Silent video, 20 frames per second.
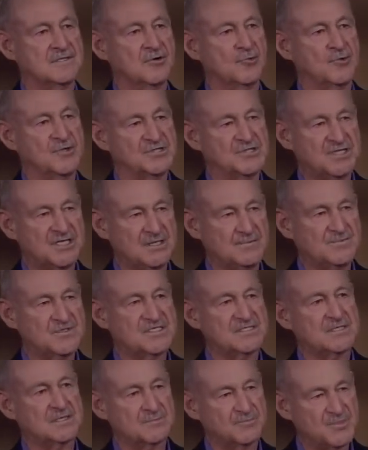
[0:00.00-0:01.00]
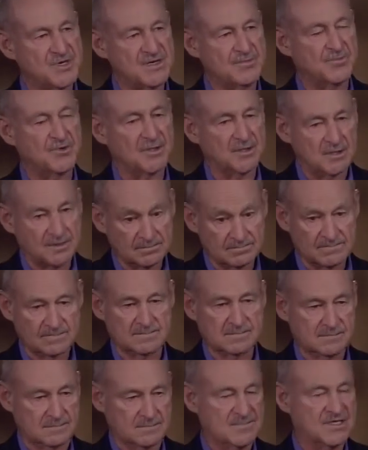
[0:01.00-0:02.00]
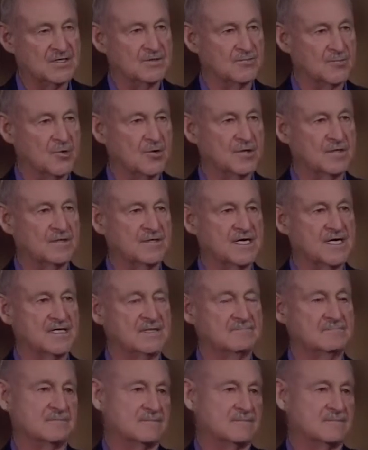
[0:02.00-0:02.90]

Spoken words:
which keeps people, more